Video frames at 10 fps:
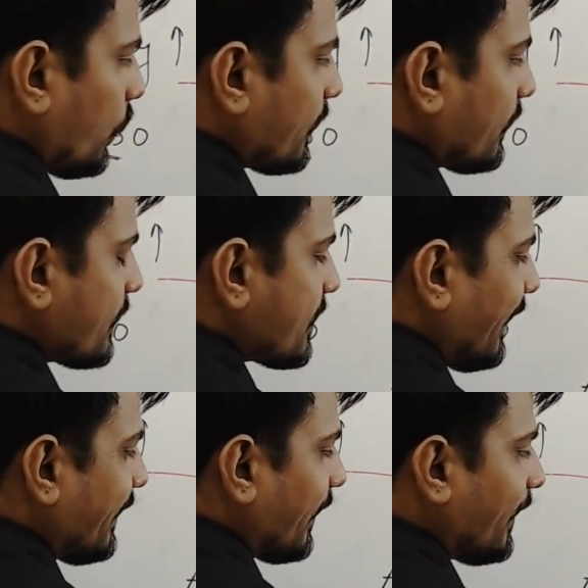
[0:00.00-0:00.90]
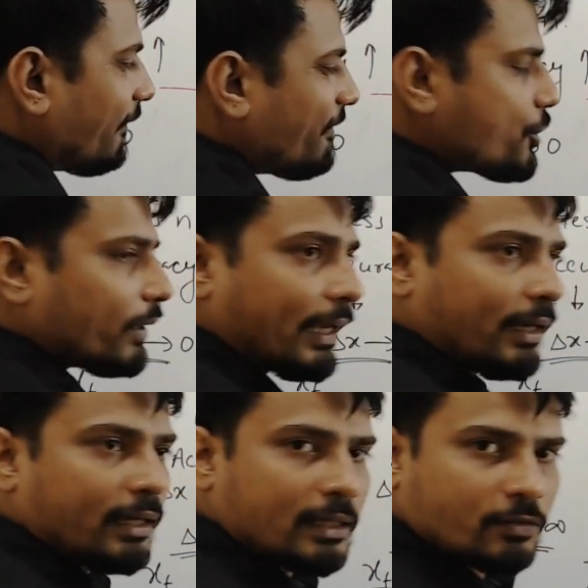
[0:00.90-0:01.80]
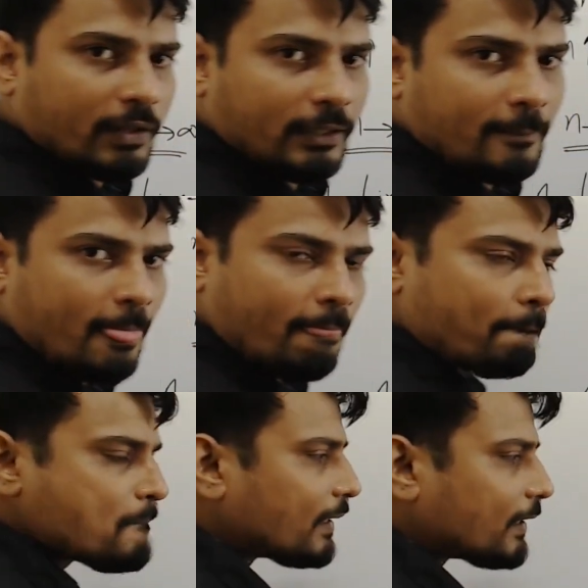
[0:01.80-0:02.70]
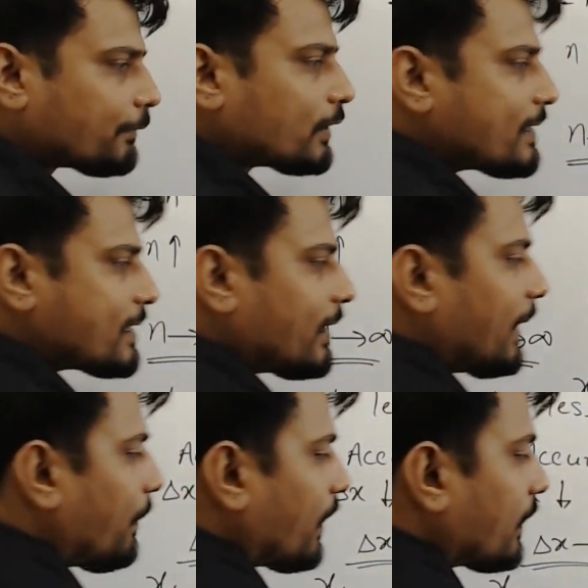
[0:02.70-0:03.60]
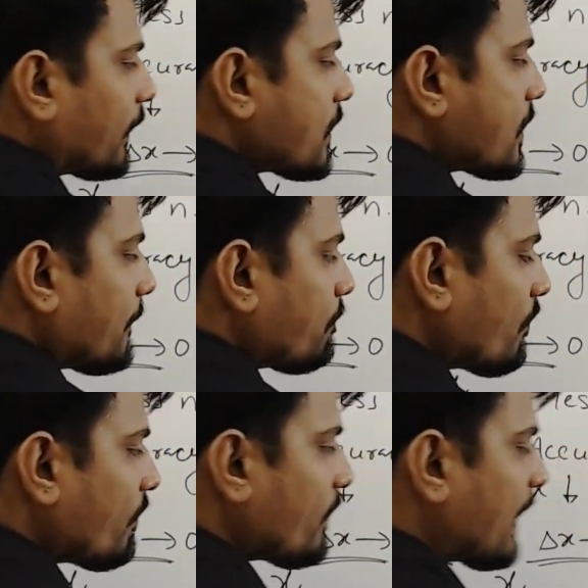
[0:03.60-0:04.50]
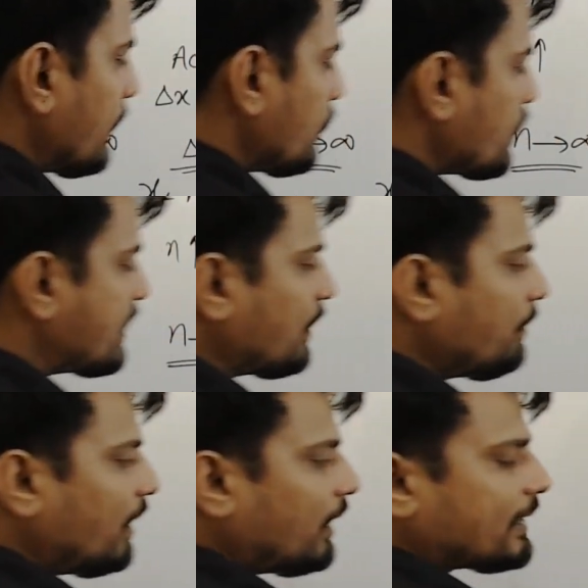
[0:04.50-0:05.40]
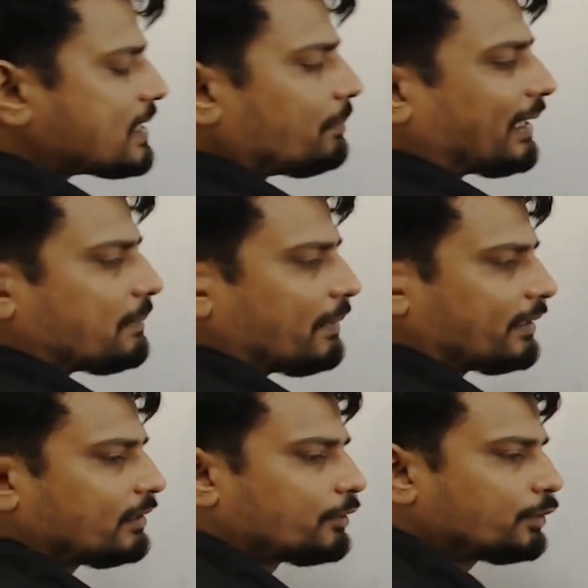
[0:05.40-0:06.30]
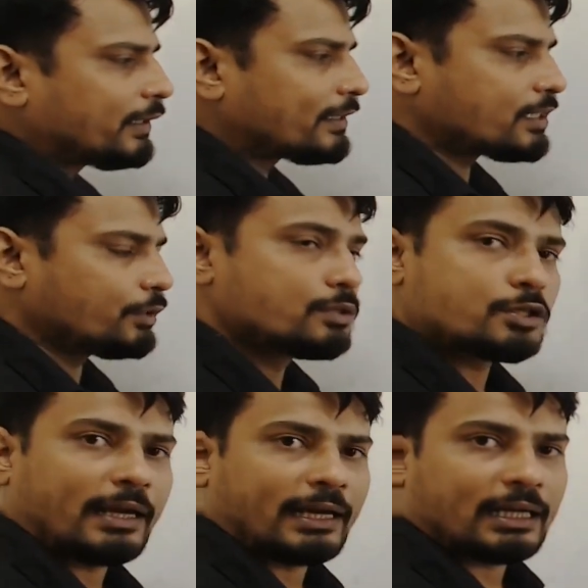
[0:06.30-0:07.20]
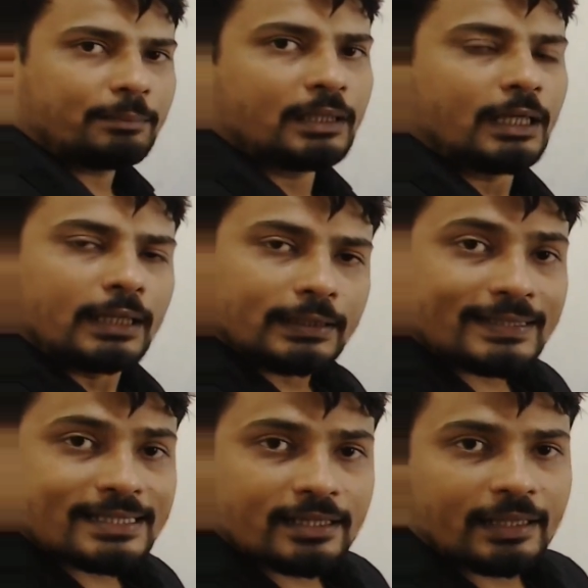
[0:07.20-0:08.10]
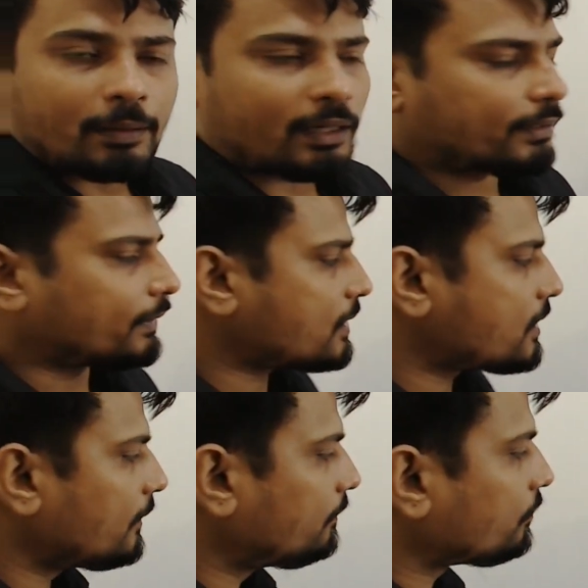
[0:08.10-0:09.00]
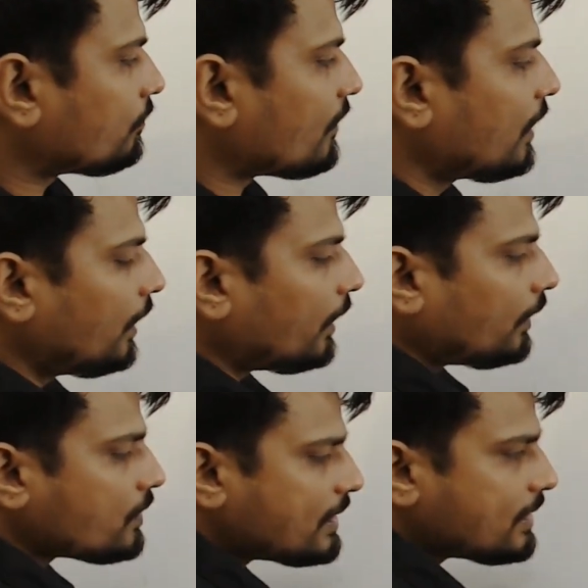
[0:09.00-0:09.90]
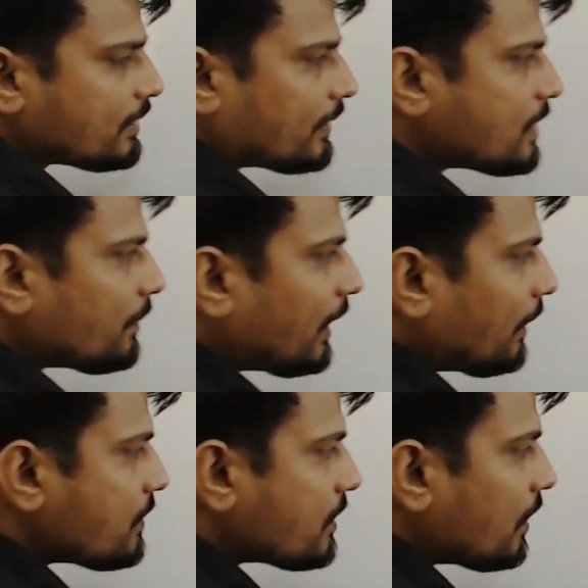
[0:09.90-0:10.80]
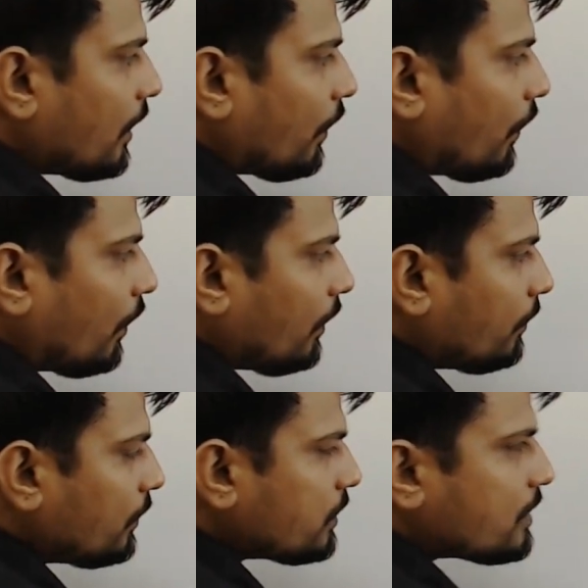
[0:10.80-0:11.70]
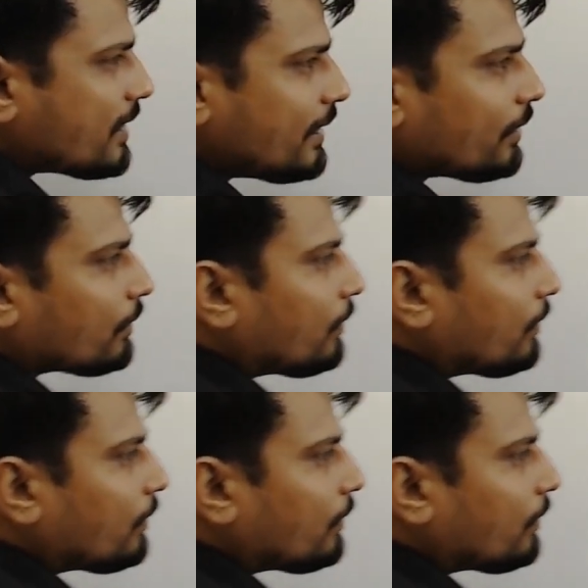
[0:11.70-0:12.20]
discrete individual areas, right? They were the discrete particles. The sigma is a mathematical tool that is used to add up the discrete particles. Now, since this becomes almost zero,